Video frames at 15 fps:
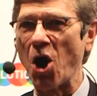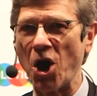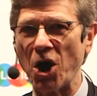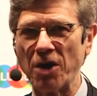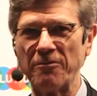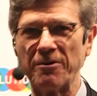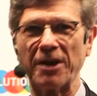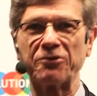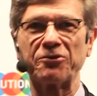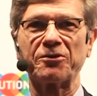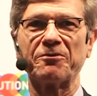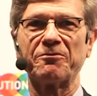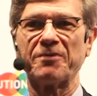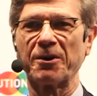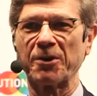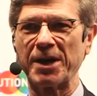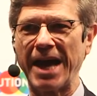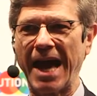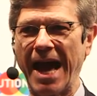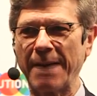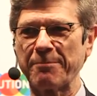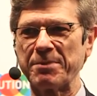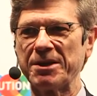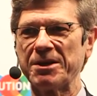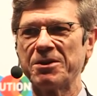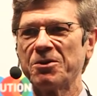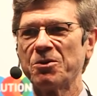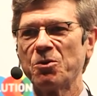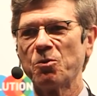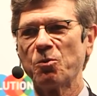all of us very happy.